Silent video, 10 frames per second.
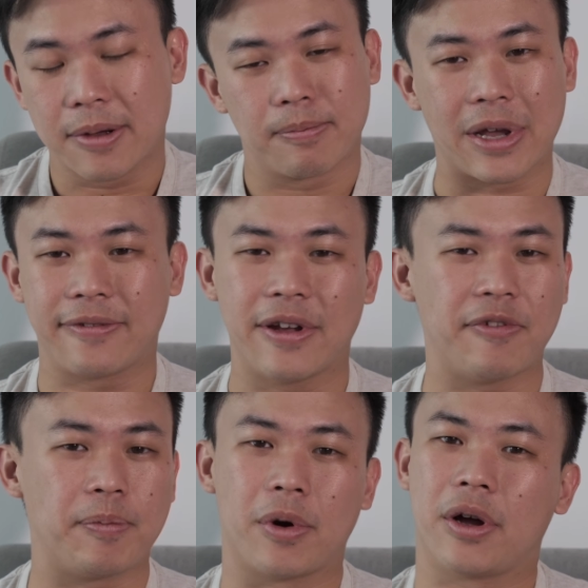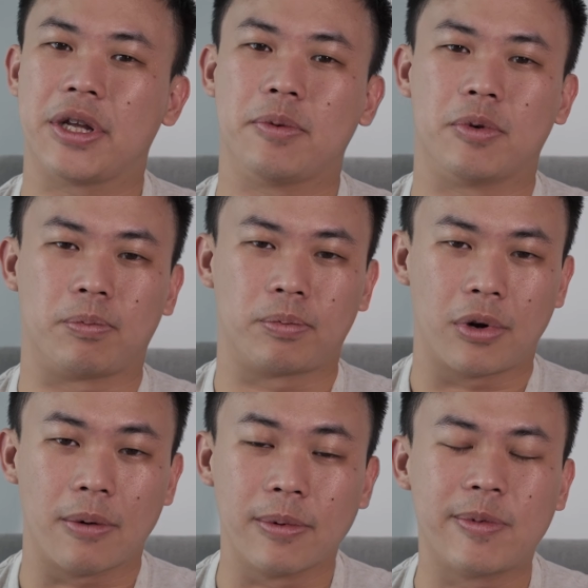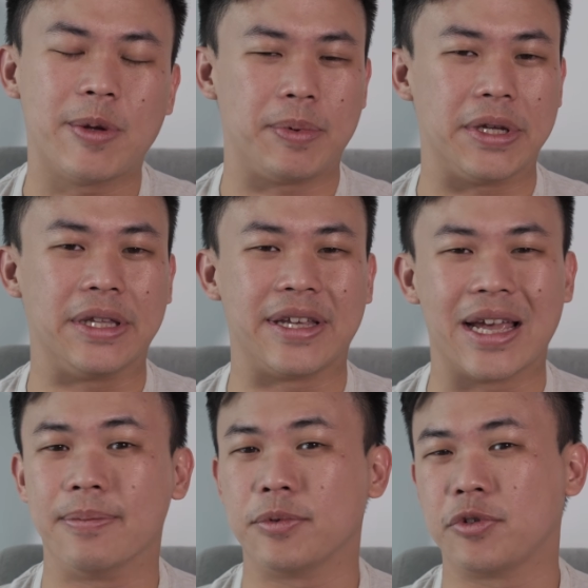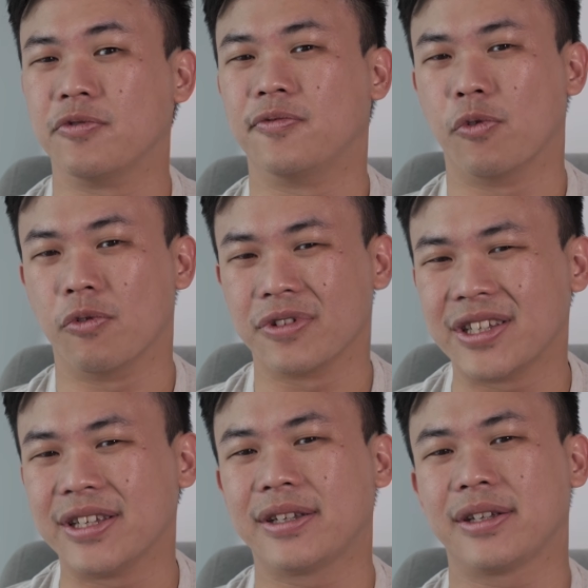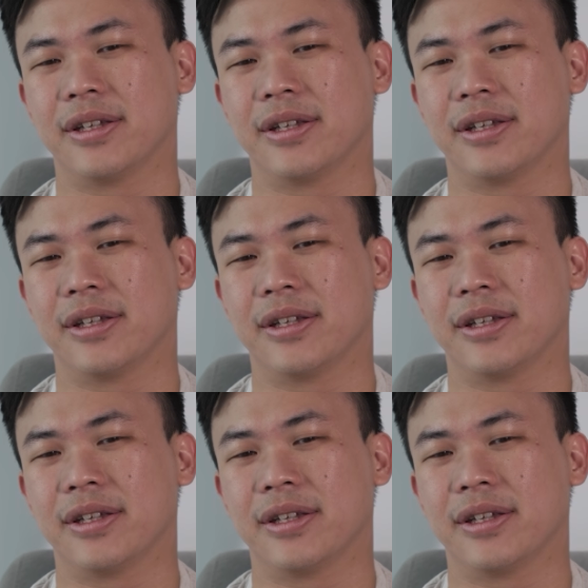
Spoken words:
my favorite body would probably be the M240